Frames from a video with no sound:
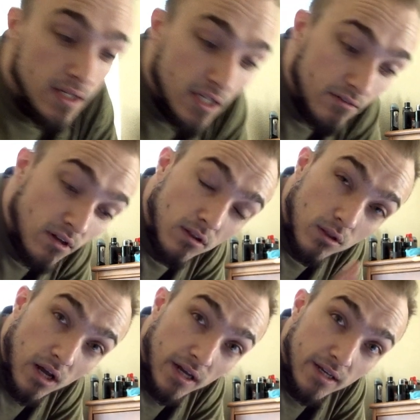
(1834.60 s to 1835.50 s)
Give it a
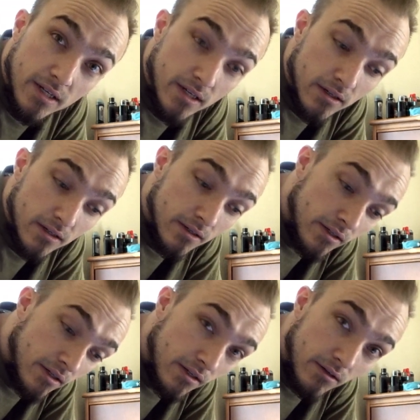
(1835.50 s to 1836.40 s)
like
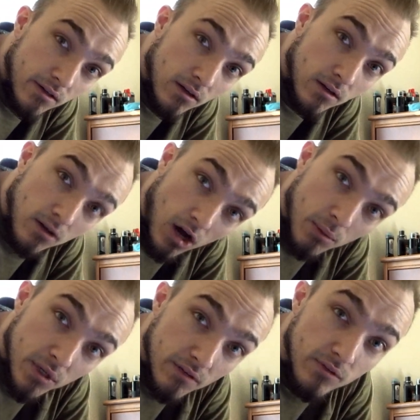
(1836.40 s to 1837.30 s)
and
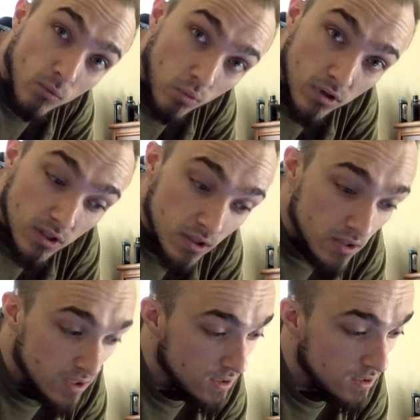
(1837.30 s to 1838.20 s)
comment if you want,
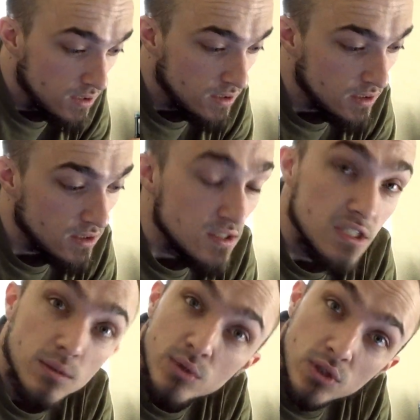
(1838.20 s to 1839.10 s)
and
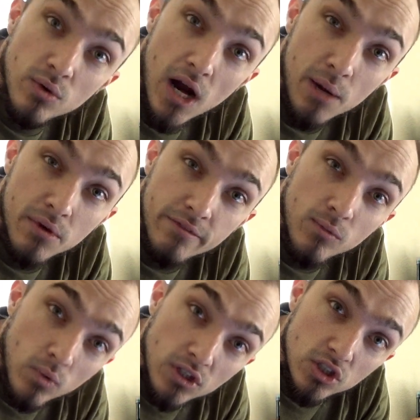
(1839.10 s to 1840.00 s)
subscribe if you
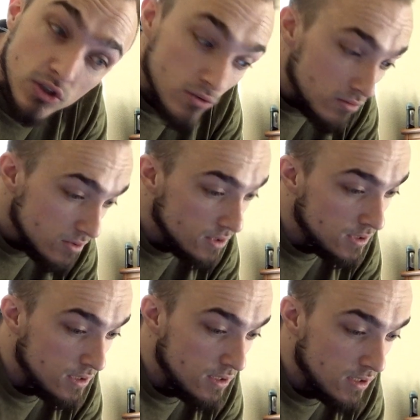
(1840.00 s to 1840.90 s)
want to,
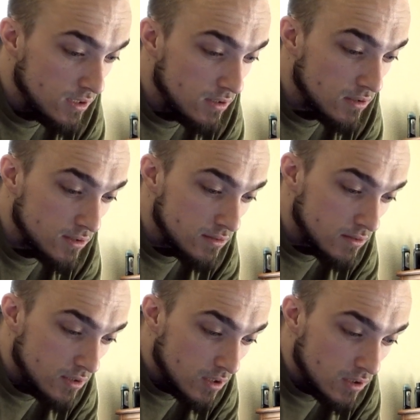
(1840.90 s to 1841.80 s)

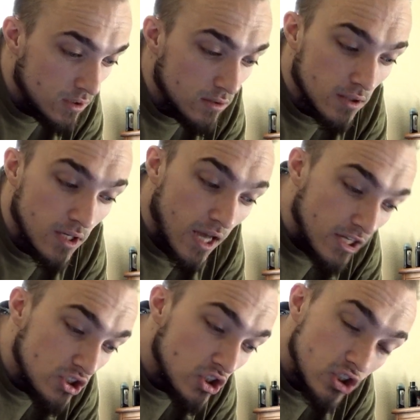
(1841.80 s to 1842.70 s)
and
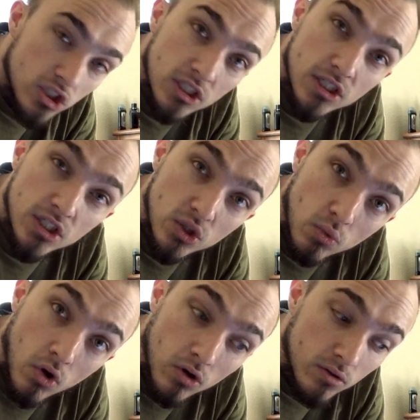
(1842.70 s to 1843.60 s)
catch you
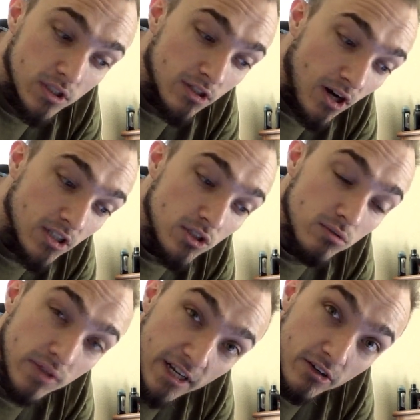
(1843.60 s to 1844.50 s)
all and talk to
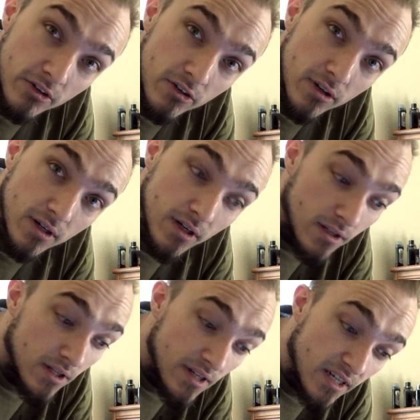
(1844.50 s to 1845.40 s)
you later
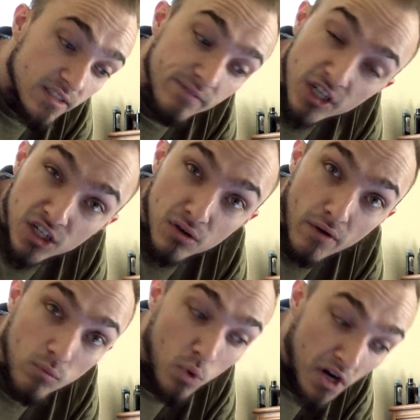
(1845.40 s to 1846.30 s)
in the next video
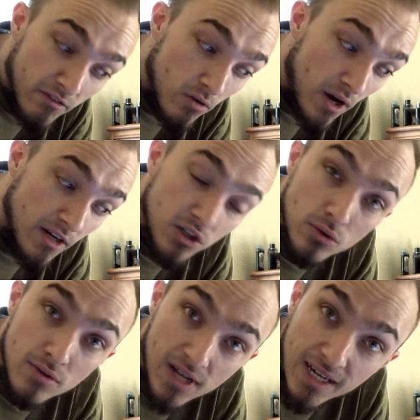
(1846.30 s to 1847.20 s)
of whatever I
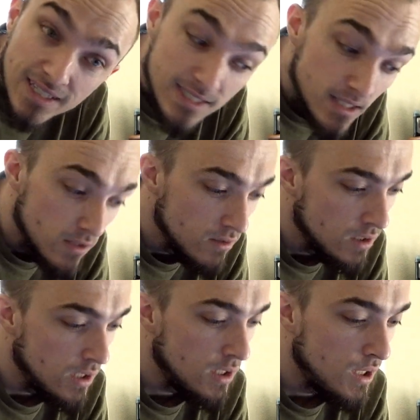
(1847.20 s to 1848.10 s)
do next,
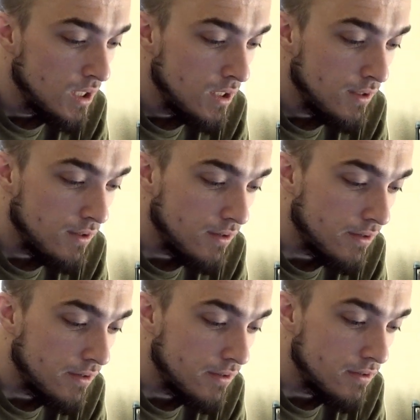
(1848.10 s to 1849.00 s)

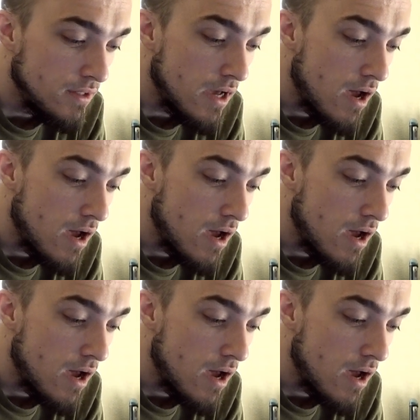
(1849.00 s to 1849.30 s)
and